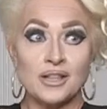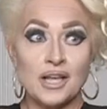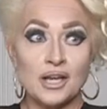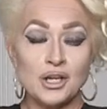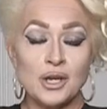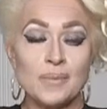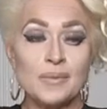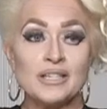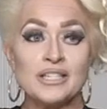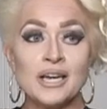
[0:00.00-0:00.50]
that
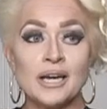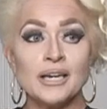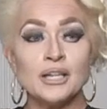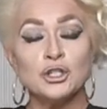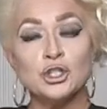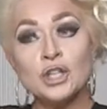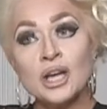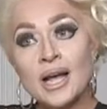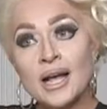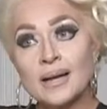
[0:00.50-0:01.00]
can be done in
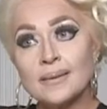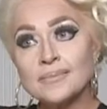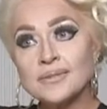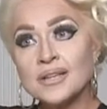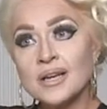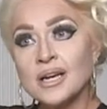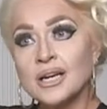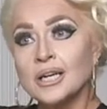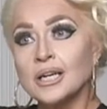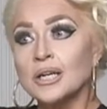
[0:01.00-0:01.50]
gems
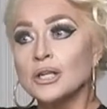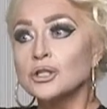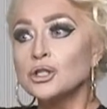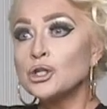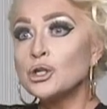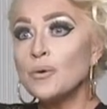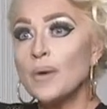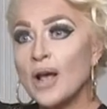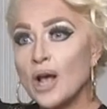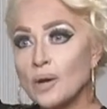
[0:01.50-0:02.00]

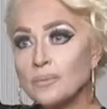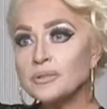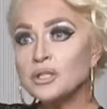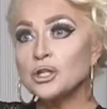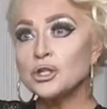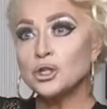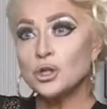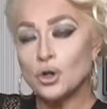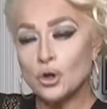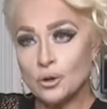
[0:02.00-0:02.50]
to help
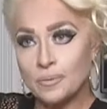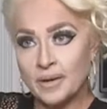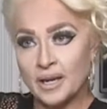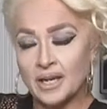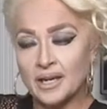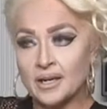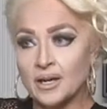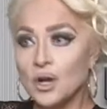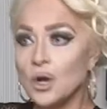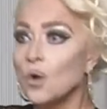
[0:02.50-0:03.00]

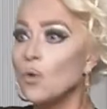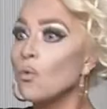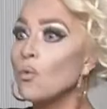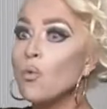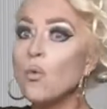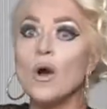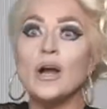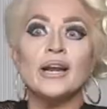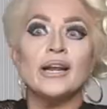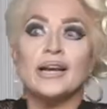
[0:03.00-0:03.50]
determine
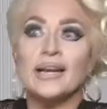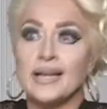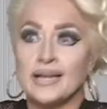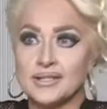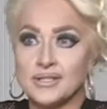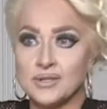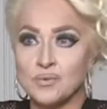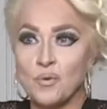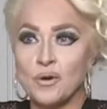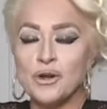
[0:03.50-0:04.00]
what it
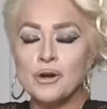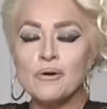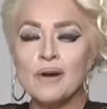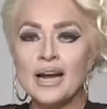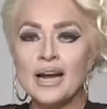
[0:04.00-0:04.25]
is. When you're